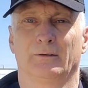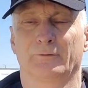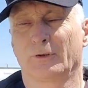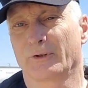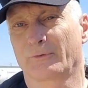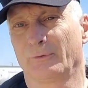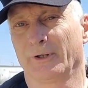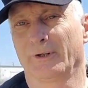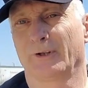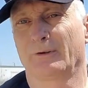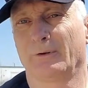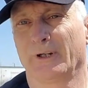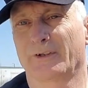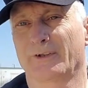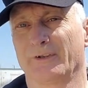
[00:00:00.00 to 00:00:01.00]
Of course, one of the
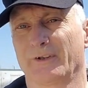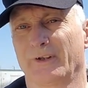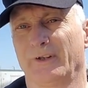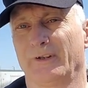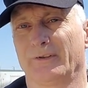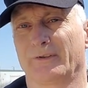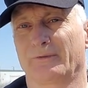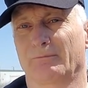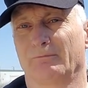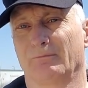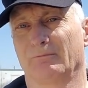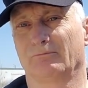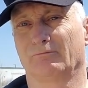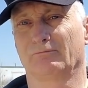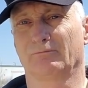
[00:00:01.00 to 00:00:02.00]
questions is,
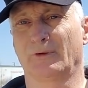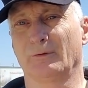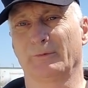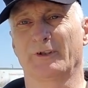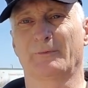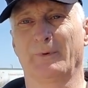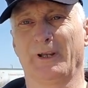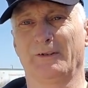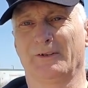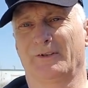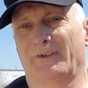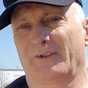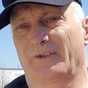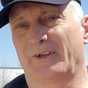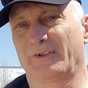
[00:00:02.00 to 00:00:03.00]
how much
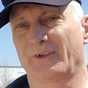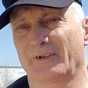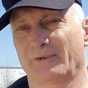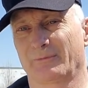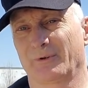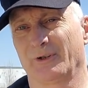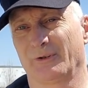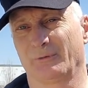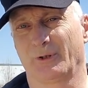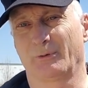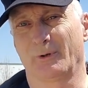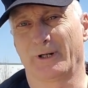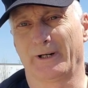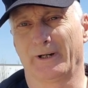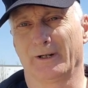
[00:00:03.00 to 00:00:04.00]
maintenance is this system going to
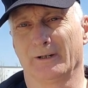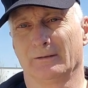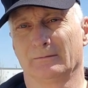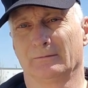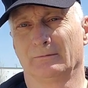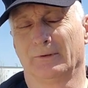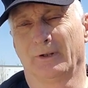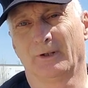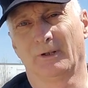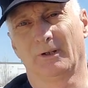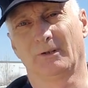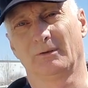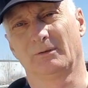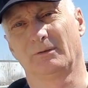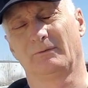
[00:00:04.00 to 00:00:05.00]
require?
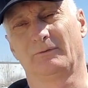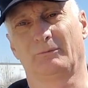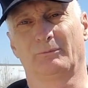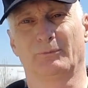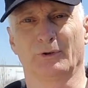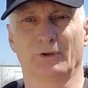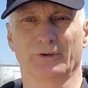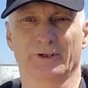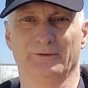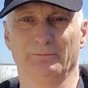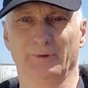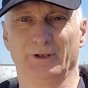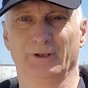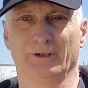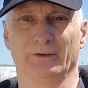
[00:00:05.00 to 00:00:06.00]
Broken
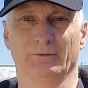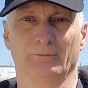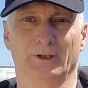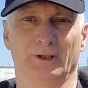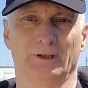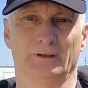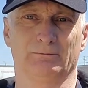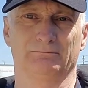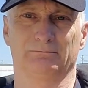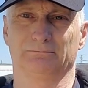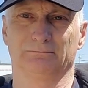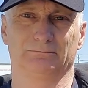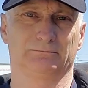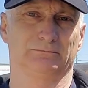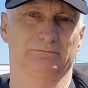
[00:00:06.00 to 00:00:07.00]
mirror, well,
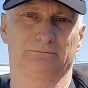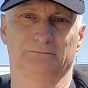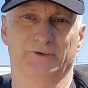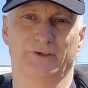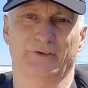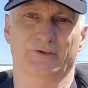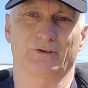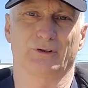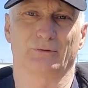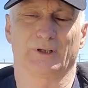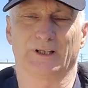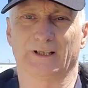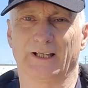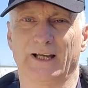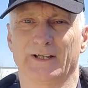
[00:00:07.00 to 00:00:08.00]
just go to a
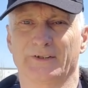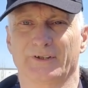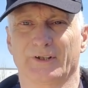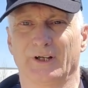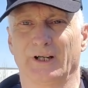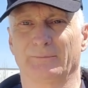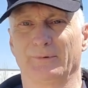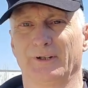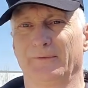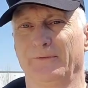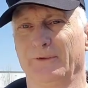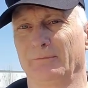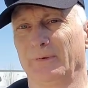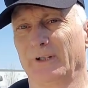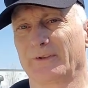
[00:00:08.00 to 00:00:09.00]
glass shop and a
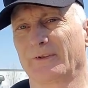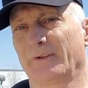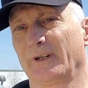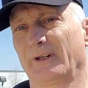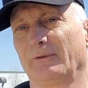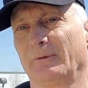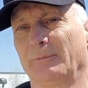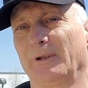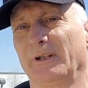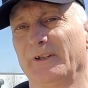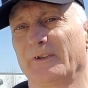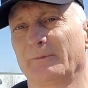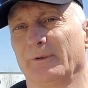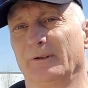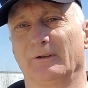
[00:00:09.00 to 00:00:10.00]
few bucks will get a
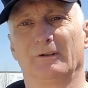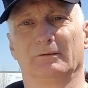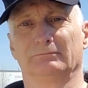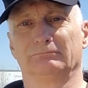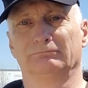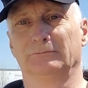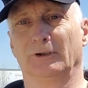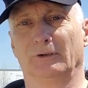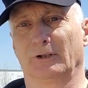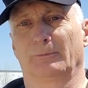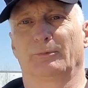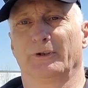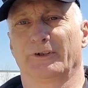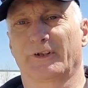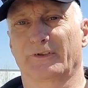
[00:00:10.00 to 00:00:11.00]
replacement or go to
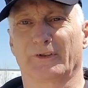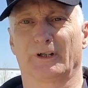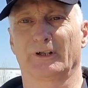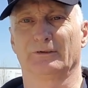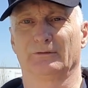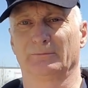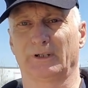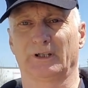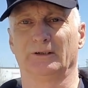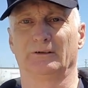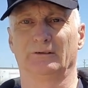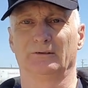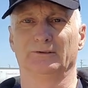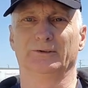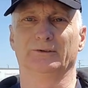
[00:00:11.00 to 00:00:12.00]
Princess Auto and buy a
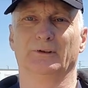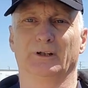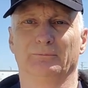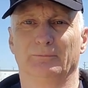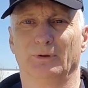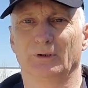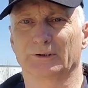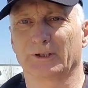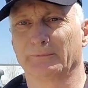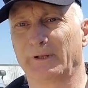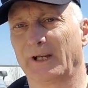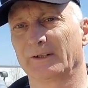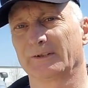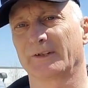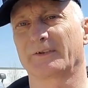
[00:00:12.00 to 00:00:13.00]
whole new one, bolt it
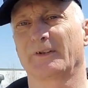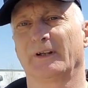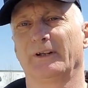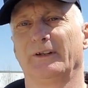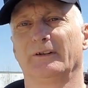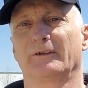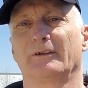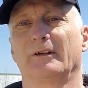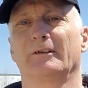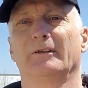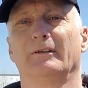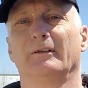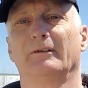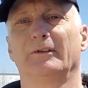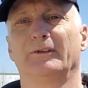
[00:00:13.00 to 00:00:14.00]
back on the side of your truck
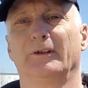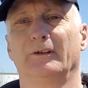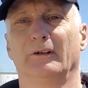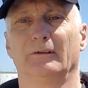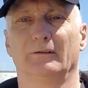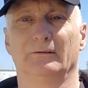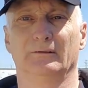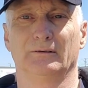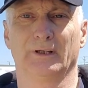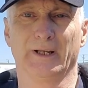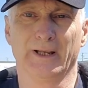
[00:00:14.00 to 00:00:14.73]
and you're good to go.